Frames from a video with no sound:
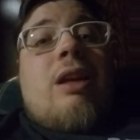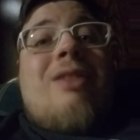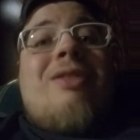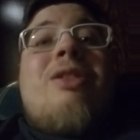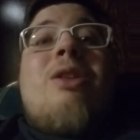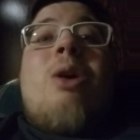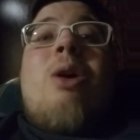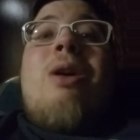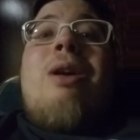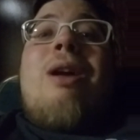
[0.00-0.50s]

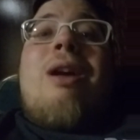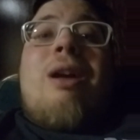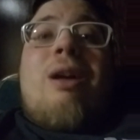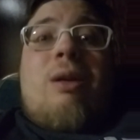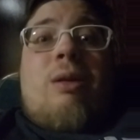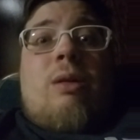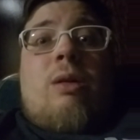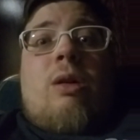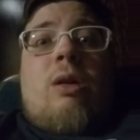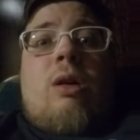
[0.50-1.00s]

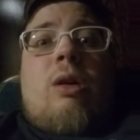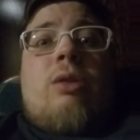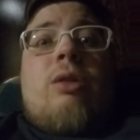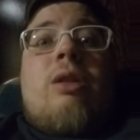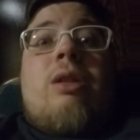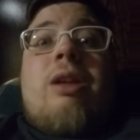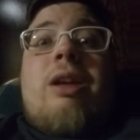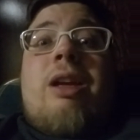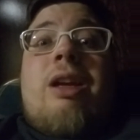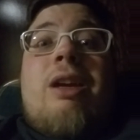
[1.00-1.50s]
There are
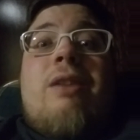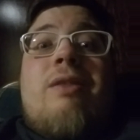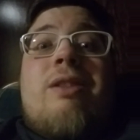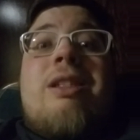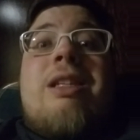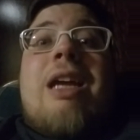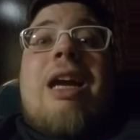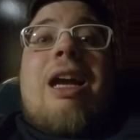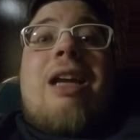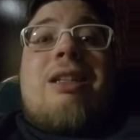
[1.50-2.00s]
the League of
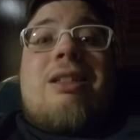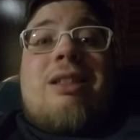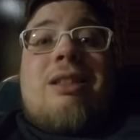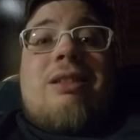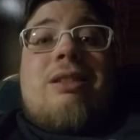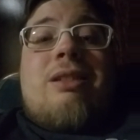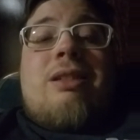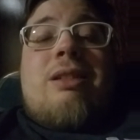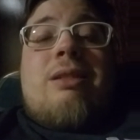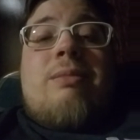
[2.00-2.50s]

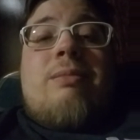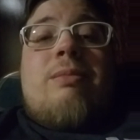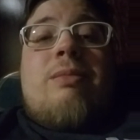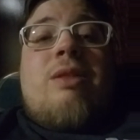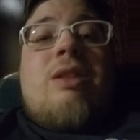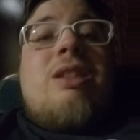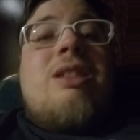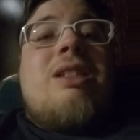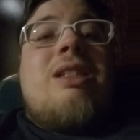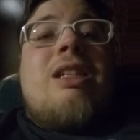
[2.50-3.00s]
Assassins,
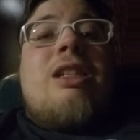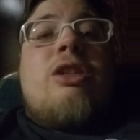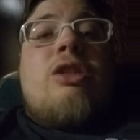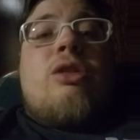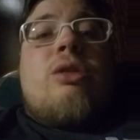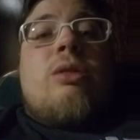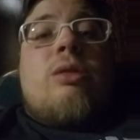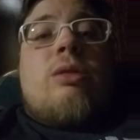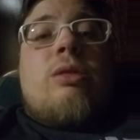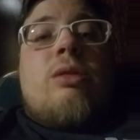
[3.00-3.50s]
the
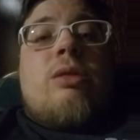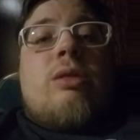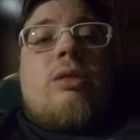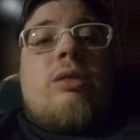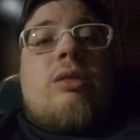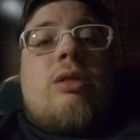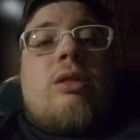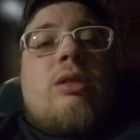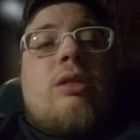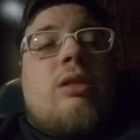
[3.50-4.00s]
sisters
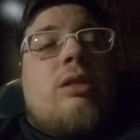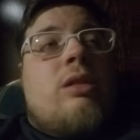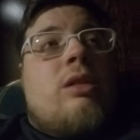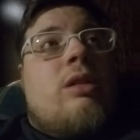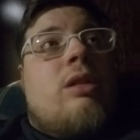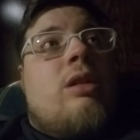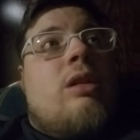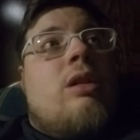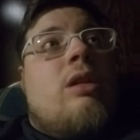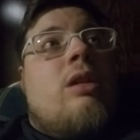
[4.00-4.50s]

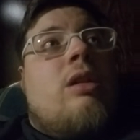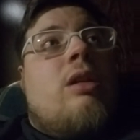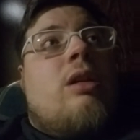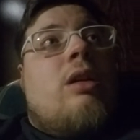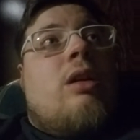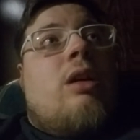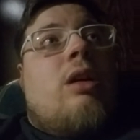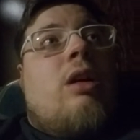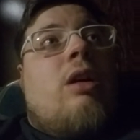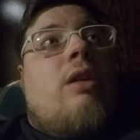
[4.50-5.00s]

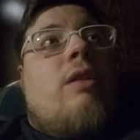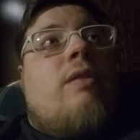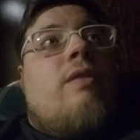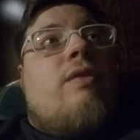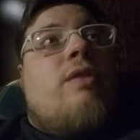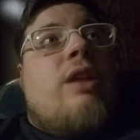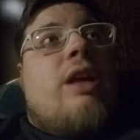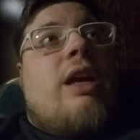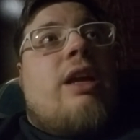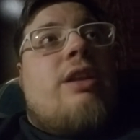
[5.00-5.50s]

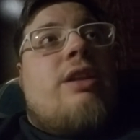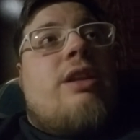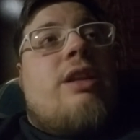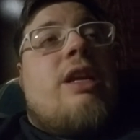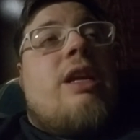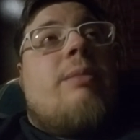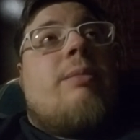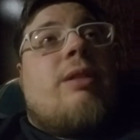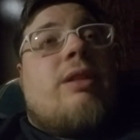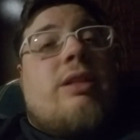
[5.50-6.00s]
of the
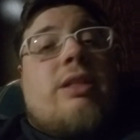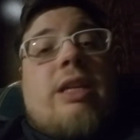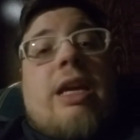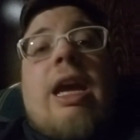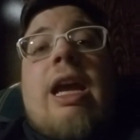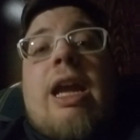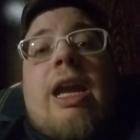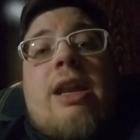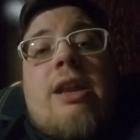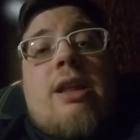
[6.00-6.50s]
demon's
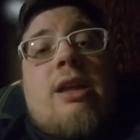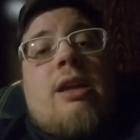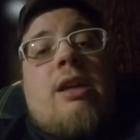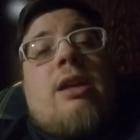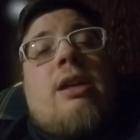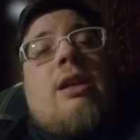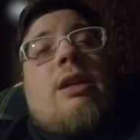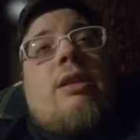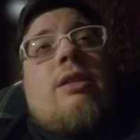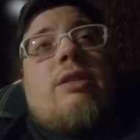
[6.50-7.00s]
head,
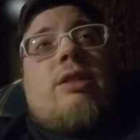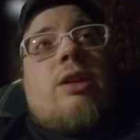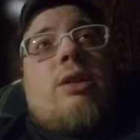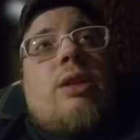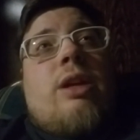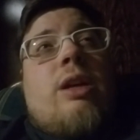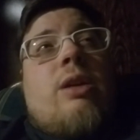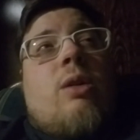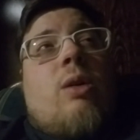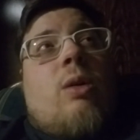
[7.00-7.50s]
so
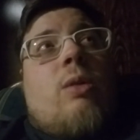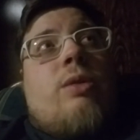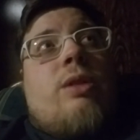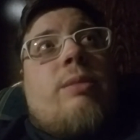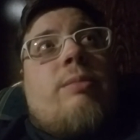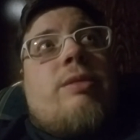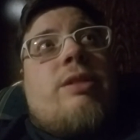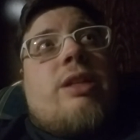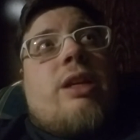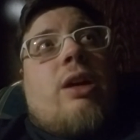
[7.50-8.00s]
they called
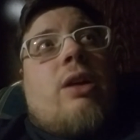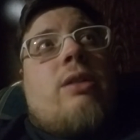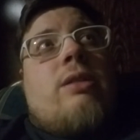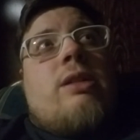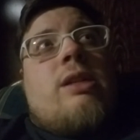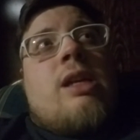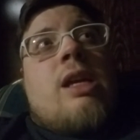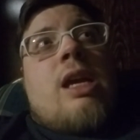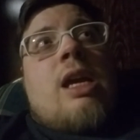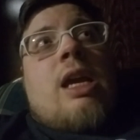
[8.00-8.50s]

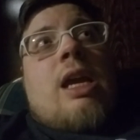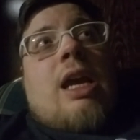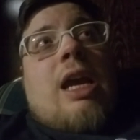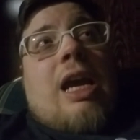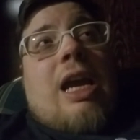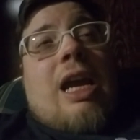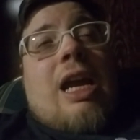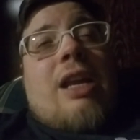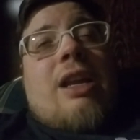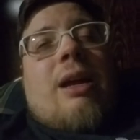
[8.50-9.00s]
themselves.
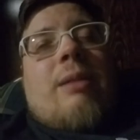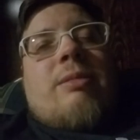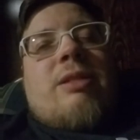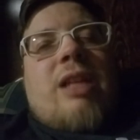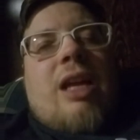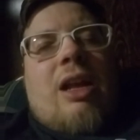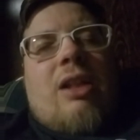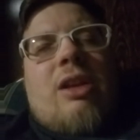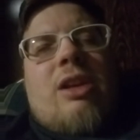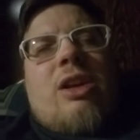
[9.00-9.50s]
And I'm
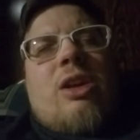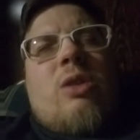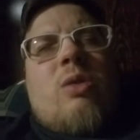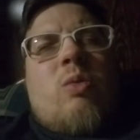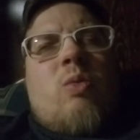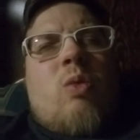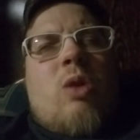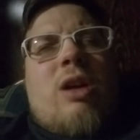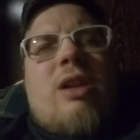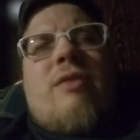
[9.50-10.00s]
telling you,
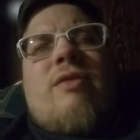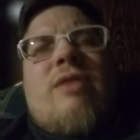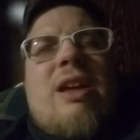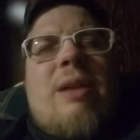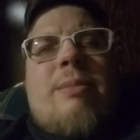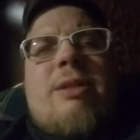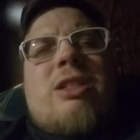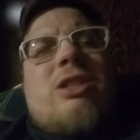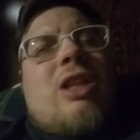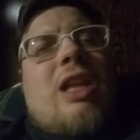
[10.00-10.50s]
one of
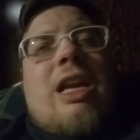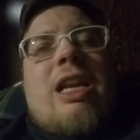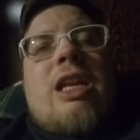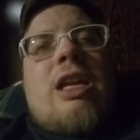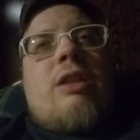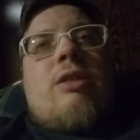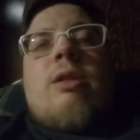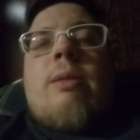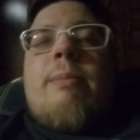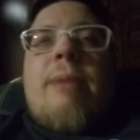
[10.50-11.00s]
them is
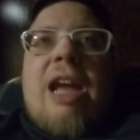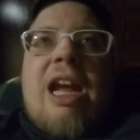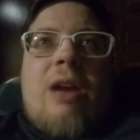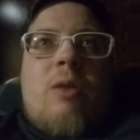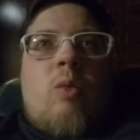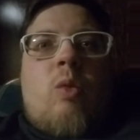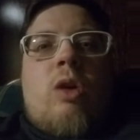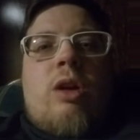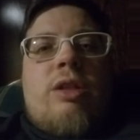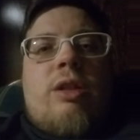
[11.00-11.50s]
Lady, the
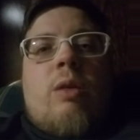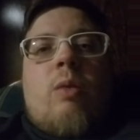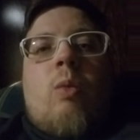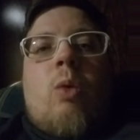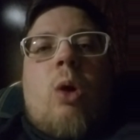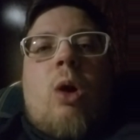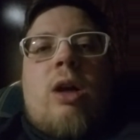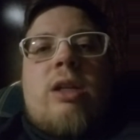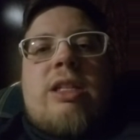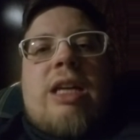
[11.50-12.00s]
main one that
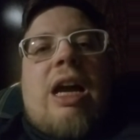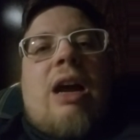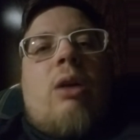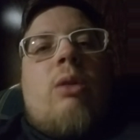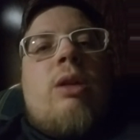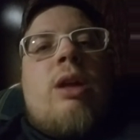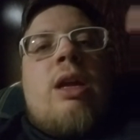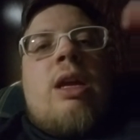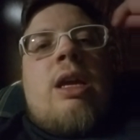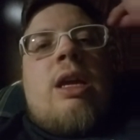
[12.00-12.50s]
walked
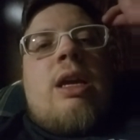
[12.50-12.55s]
out